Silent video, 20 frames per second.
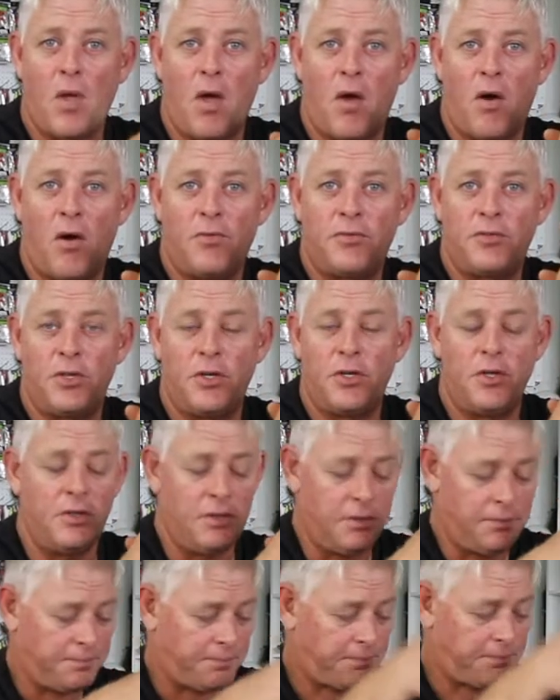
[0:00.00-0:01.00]

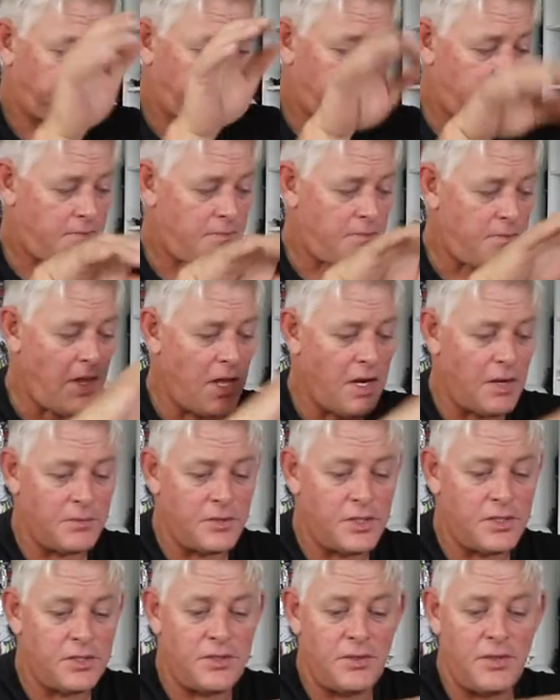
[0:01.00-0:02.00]
afternoon. And
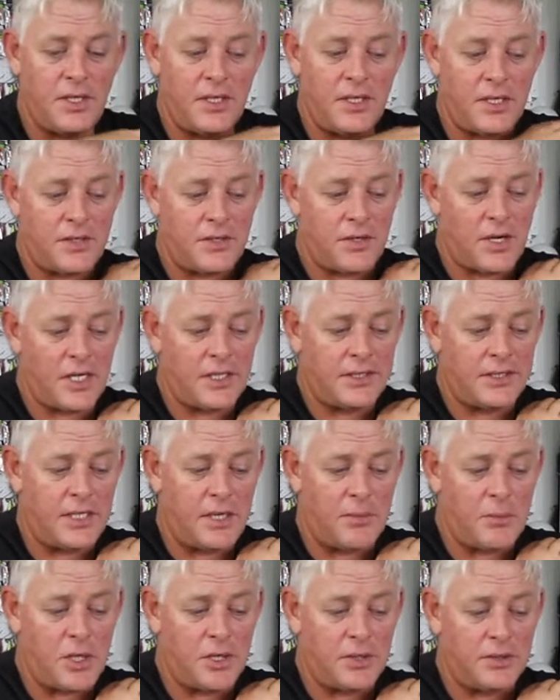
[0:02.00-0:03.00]
I'm just doing the trace
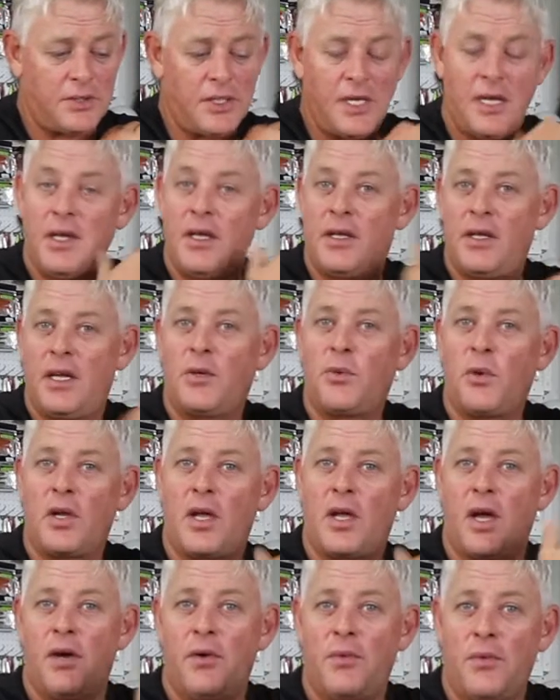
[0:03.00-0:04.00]
demos that
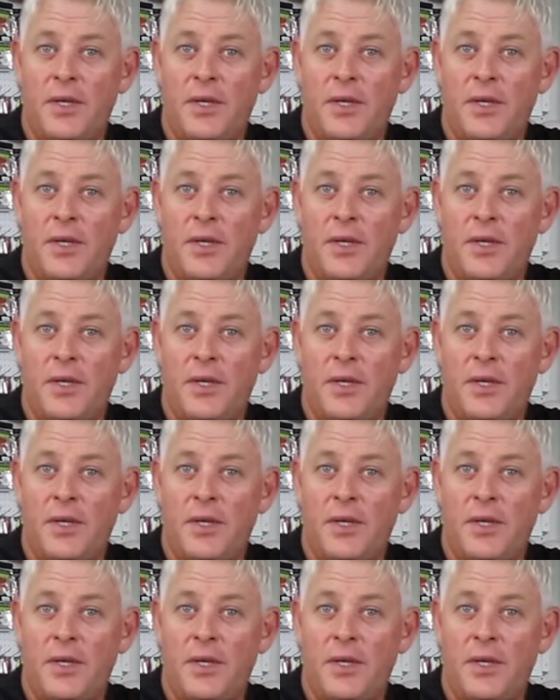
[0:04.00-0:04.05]
will go